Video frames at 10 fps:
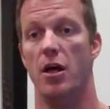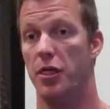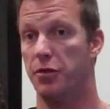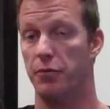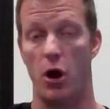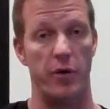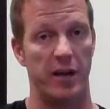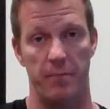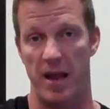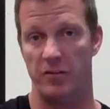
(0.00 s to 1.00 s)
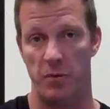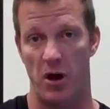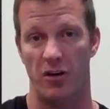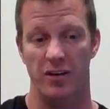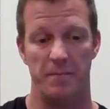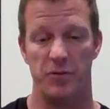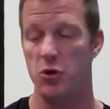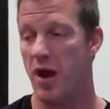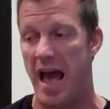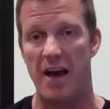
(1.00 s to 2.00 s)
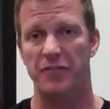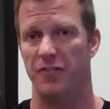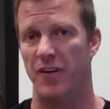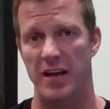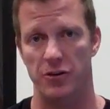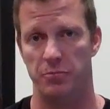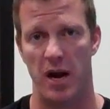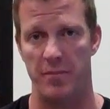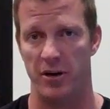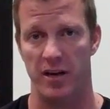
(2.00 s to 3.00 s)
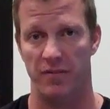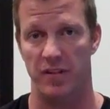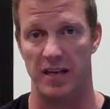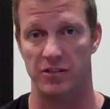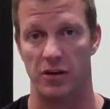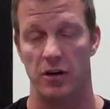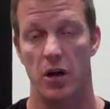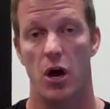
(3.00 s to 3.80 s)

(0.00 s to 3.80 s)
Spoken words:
throwing a baseball, you have to find your primary hip flexor,